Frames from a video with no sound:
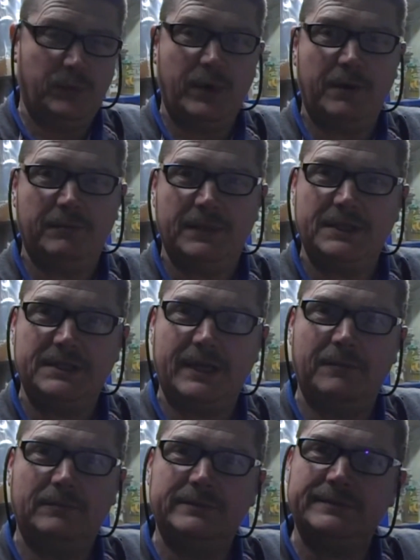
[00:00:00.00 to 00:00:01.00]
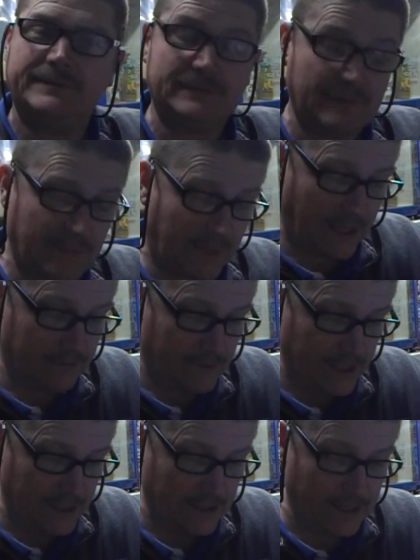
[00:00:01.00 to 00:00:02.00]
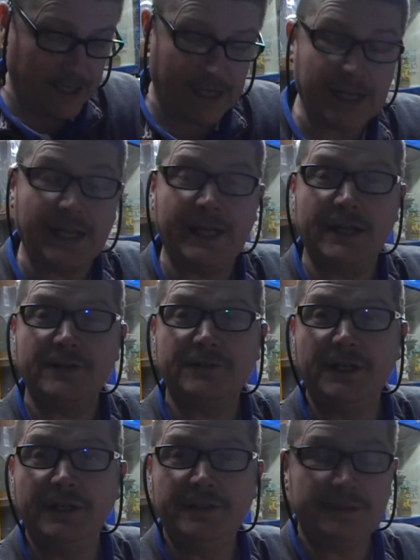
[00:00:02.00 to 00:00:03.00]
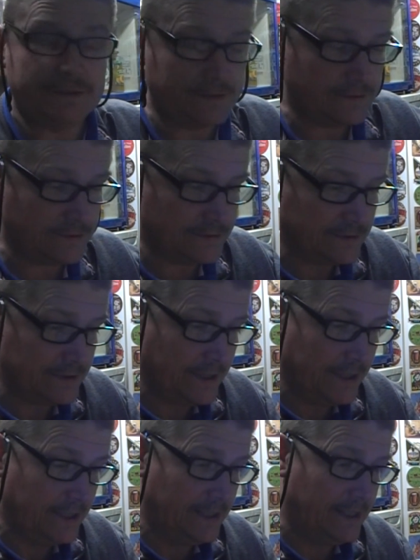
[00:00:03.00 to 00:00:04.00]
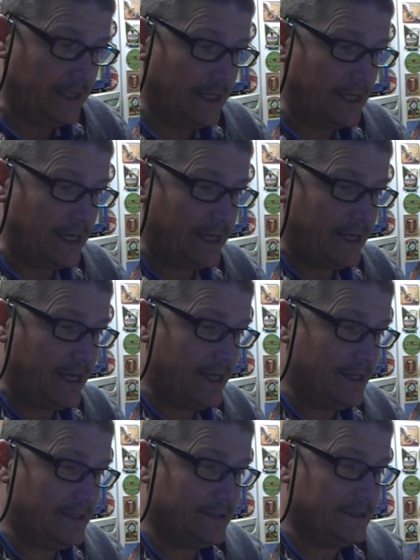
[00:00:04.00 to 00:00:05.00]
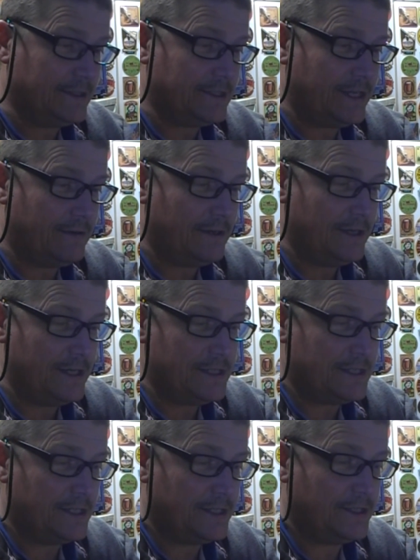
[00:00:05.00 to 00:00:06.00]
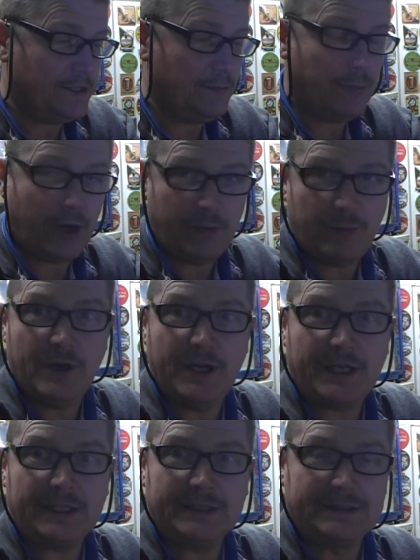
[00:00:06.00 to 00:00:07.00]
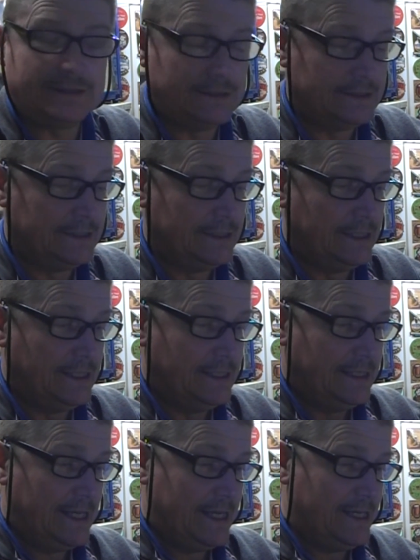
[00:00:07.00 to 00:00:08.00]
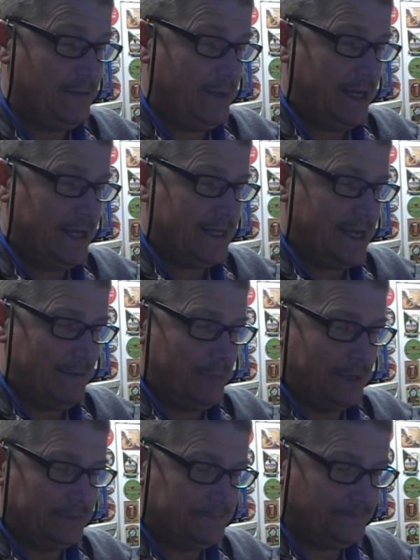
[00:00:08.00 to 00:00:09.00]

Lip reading: Pump this up, run your line cleaner through, and clean out and sterilise your pipe work and your beer tap.